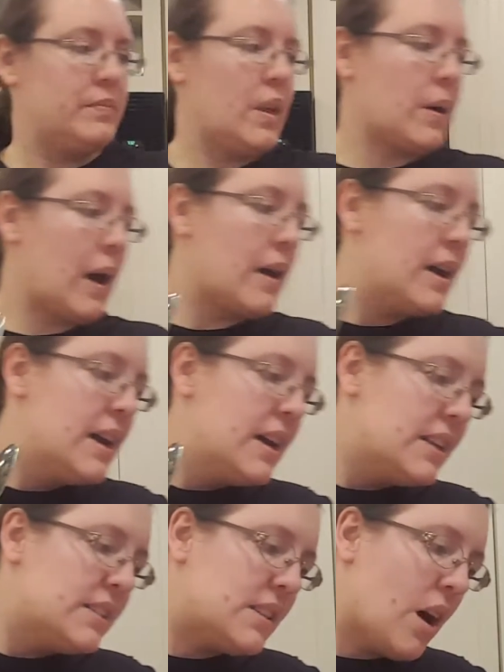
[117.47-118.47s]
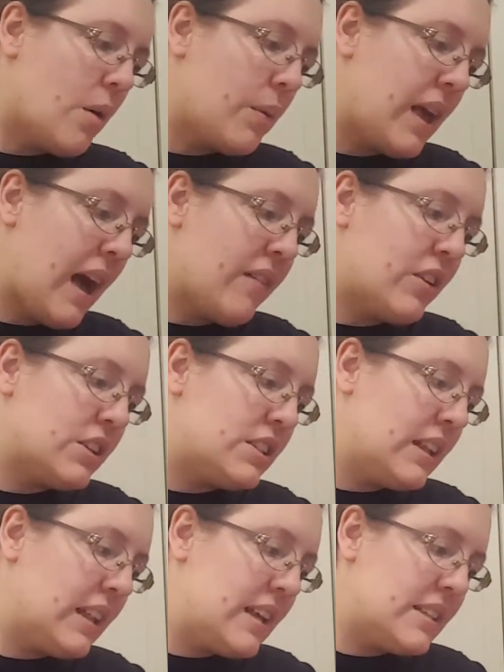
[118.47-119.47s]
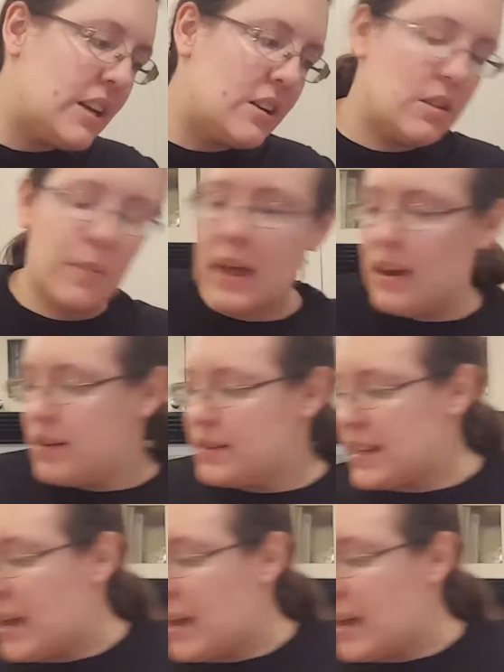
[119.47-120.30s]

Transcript: Okay. So we have our chilies, our tomatoes,